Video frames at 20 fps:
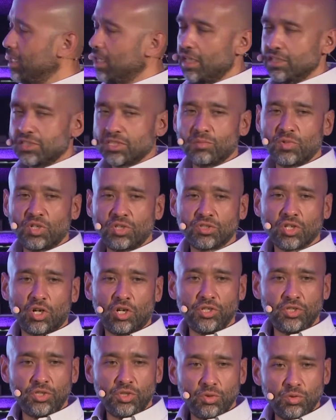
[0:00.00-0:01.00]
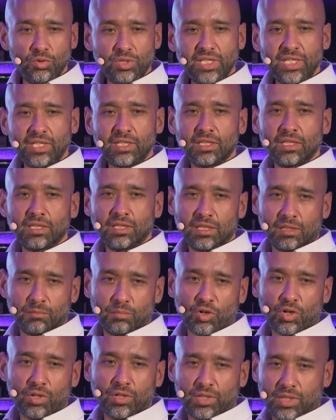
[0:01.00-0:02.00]
customers are using
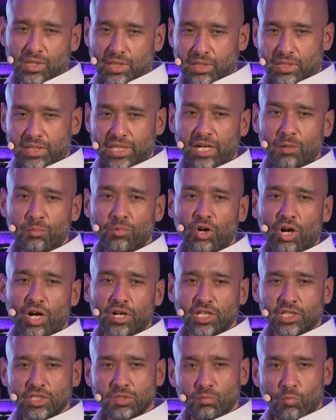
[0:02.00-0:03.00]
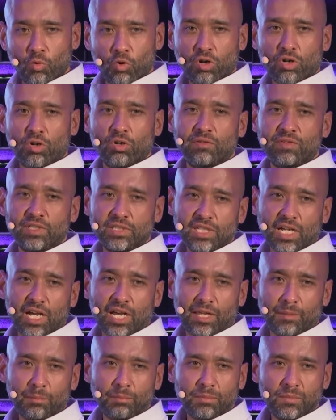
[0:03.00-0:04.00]
their product more over
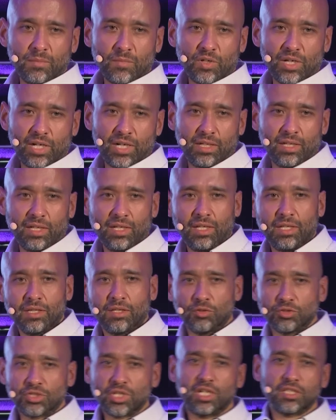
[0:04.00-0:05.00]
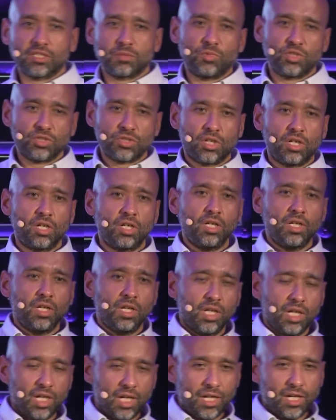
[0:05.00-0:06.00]
time, right? Those customers are
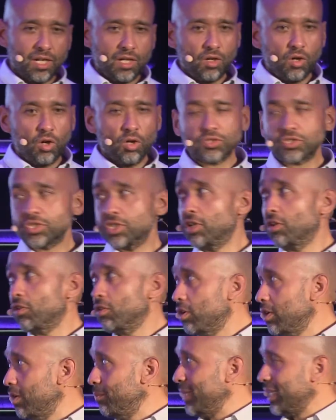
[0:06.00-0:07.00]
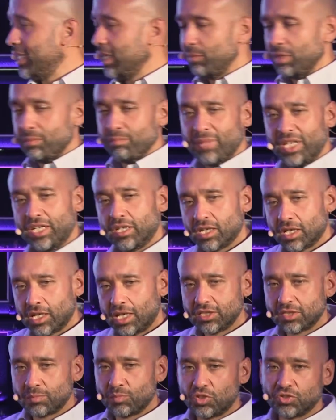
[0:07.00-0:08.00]
also becoming bigger
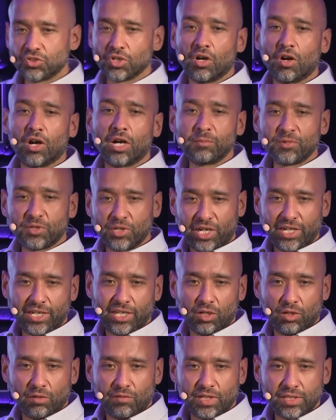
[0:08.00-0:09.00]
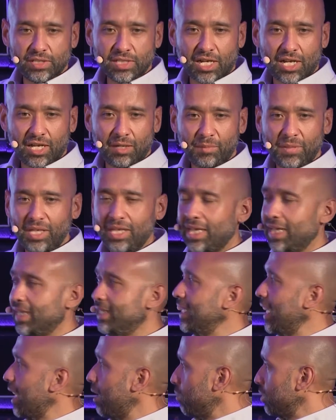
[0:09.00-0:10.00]
customers or upgrading over time, and
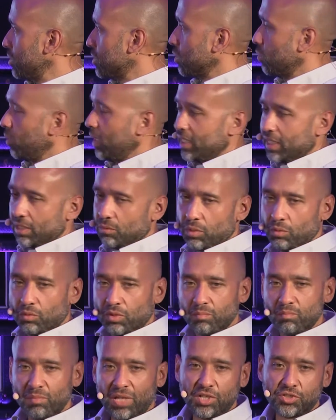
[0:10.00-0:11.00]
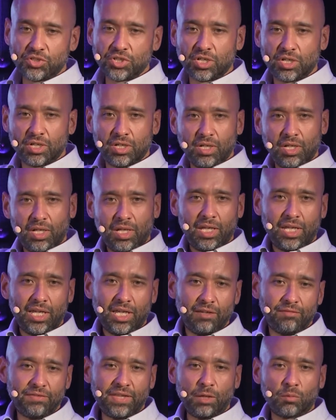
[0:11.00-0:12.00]
that was a way that we would measure
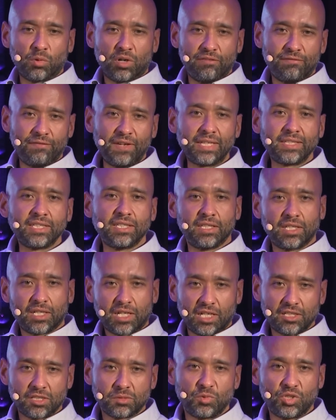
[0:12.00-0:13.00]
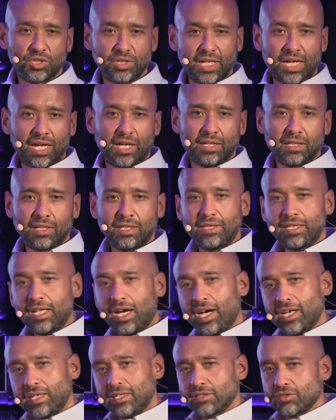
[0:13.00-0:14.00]
if they were affecting the customer or not.
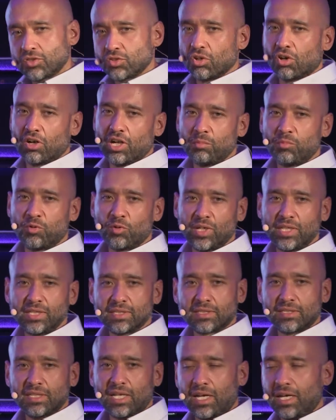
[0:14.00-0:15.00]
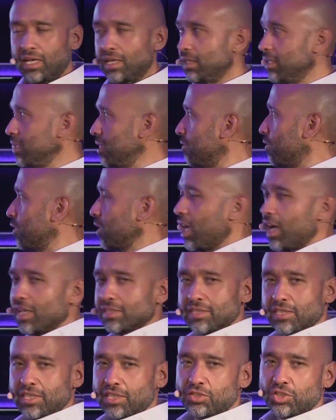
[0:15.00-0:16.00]
Not story points, not
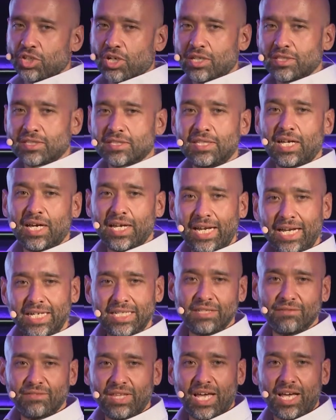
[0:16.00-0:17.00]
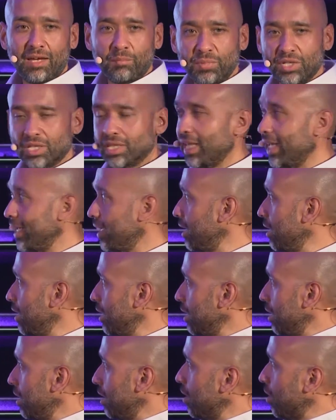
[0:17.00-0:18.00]
velocity charts, not any of that, but
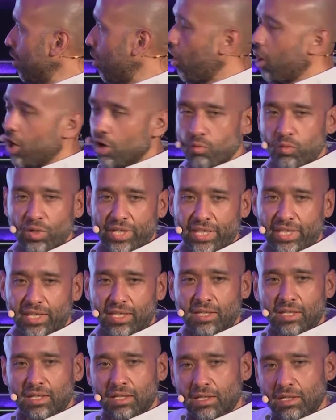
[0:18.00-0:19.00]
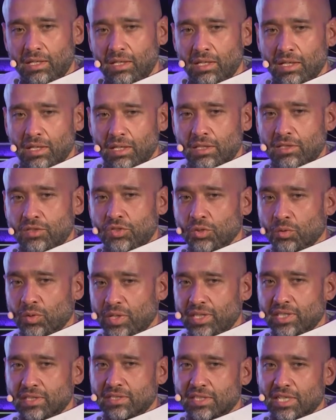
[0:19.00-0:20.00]
are we
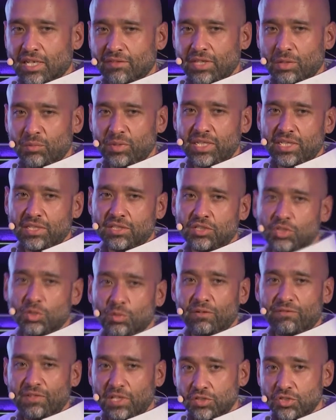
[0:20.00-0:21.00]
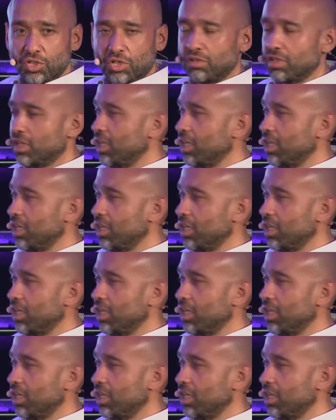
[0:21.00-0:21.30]
doing the stuff that we need to do with internal